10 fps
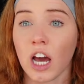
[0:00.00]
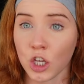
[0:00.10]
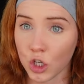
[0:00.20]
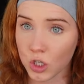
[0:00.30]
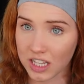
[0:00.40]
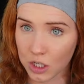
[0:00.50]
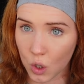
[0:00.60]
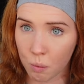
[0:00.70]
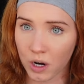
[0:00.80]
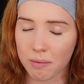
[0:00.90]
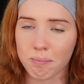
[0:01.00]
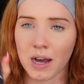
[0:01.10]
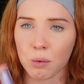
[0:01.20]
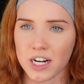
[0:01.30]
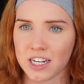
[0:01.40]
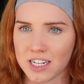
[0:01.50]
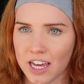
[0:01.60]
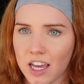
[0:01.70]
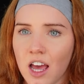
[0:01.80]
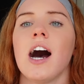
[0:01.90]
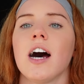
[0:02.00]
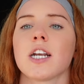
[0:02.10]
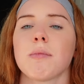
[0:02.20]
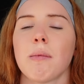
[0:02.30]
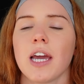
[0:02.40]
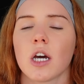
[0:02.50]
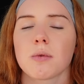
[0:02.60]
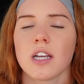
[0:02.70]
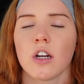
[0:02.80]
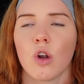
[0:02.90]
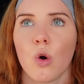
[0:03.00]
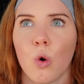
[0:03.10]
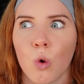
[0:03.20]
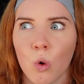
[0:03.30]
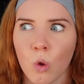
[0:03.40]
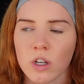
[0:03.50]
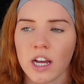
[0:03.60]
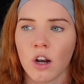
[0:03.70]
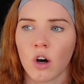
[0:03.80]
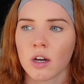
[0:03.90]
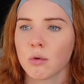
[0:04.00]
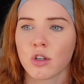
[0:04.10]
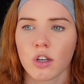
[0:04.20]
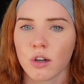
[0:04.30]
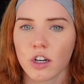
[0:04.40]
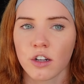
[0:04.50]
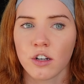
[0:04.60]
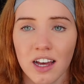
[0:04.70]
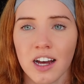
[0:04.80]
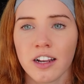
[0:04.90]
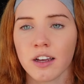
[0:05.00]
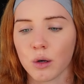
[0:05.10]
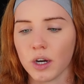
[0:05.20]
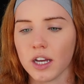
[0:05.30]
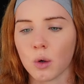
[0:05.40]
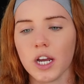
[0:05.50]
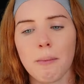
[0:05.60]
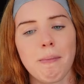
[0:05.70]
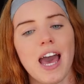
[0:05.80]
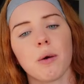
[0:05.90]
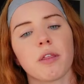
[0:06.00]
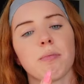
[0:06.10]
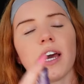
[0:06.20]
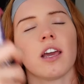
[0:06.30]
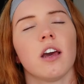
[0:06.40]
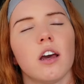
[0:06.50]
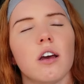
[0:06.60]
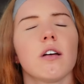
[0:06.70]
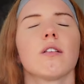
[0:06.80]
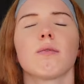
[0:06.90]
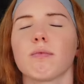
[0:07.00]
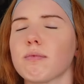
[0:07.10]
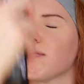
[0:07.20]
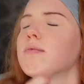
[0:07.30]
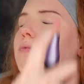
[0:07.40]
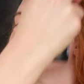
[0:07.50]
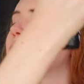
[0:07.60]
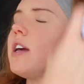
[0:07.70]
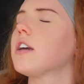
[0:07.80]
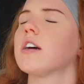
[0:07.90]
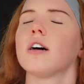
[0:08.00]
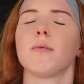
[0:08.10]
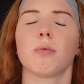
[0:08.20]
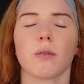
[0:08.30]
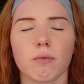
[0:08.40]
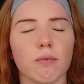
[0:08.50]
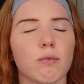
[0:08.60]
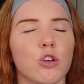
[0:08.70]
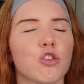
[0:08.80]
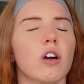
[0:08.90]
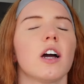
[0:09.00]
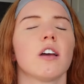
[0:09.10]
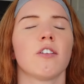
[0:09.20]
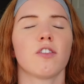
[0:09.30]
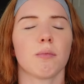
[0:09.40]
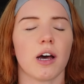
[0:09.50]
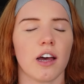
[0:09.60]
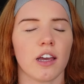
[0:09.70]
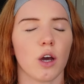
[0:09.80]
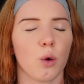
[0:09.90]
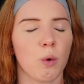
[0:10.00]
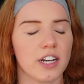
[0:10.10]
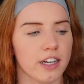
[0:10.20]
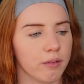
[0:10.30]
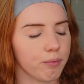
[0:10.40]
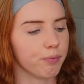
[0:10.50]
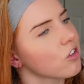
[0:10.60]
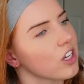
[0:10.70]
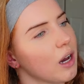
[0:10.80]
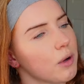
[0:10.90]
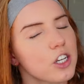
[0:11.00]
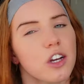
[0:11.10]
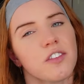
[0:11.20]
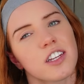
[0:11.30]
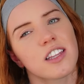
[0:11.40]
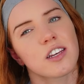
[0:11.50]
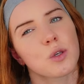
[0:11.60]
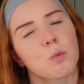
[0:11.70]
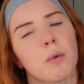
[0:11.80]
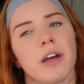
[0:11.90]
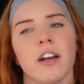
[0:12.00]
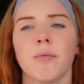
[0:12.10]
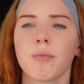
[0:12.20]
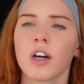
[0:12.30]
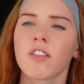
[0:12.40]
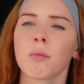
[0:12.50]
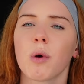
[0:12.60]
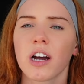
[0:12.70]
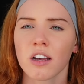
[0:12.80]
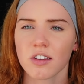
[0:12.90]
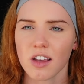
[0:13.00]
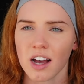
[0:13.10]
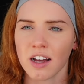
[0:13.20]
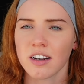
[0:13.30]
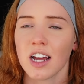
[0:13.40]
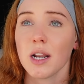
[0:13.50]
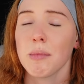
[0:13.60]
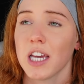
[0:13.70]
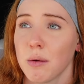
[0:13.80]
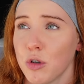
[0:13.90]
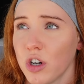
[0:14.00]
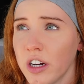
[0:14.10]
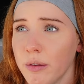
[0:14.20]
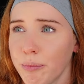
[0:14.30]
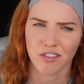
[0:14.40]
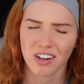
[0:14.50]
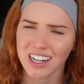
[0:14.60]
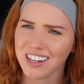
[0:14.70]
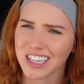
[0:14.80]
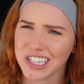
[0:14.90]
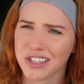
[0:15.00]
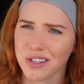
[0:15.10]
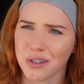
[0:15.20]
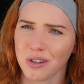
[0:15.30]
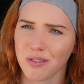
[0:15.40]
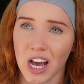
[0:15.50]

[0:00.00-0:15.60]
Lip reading: I used this on my wedding day and my makeup stayed on all day long. It was so good. Yeah, I had a quite a mare with my makeup trial for my wedding. So yeah, I went over to this woman over in Wales and had a makeup trial. Really didn't suit. I